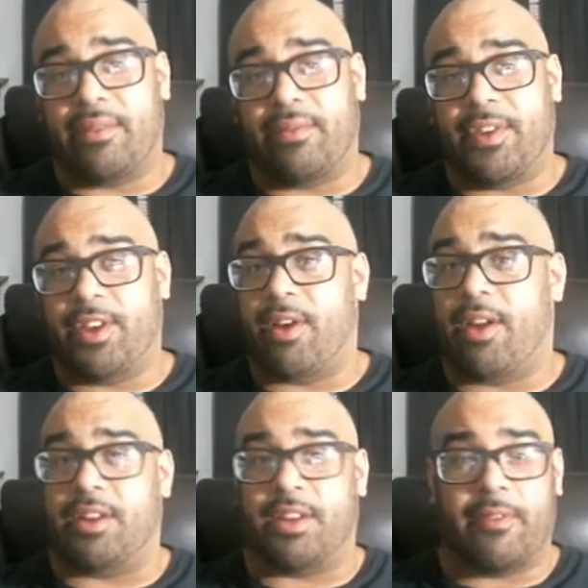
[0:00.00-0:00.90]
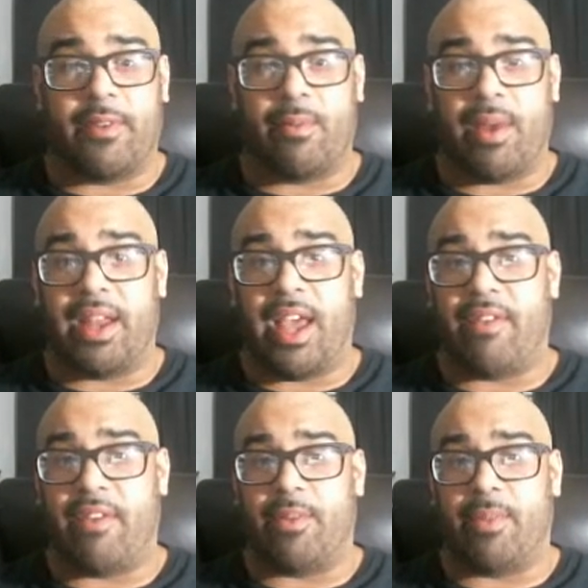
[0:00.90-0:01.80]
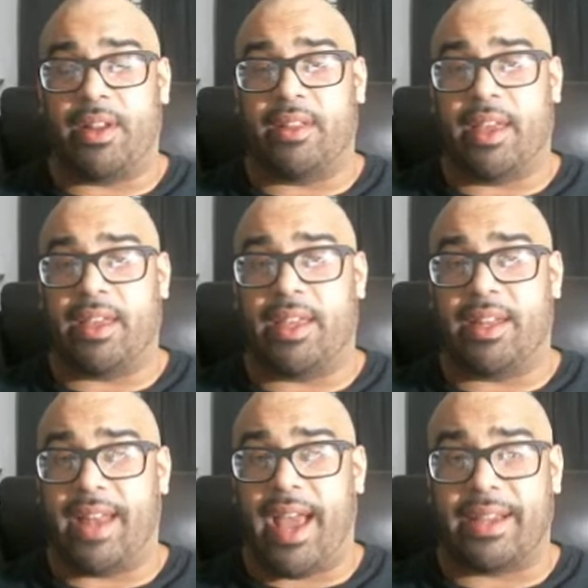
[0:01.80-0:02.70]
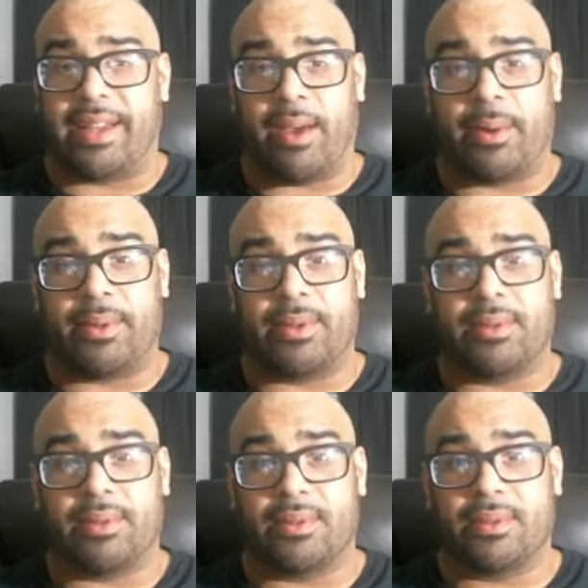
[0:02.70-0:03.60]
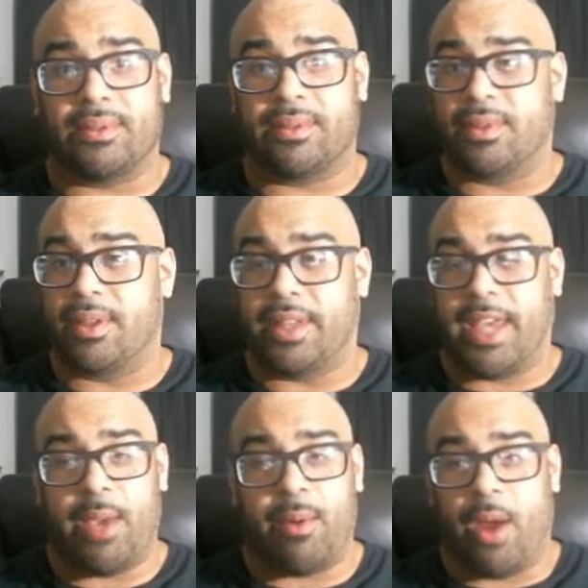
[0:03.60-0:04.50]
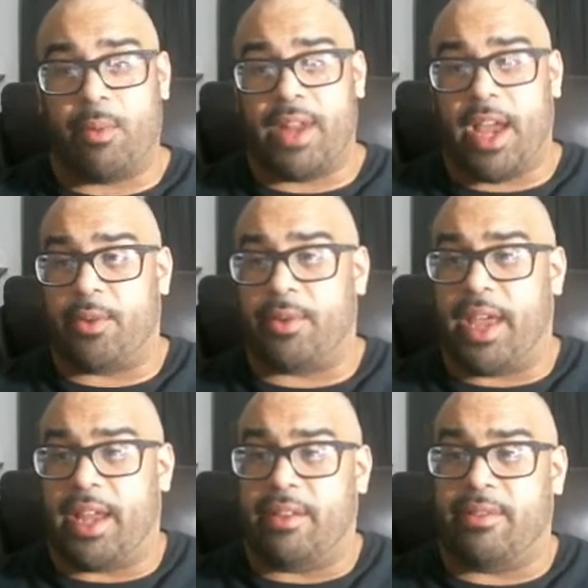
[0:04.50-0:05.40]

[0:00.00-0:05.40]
figure out a different way to have everybody like get knocked out? Are we not creative?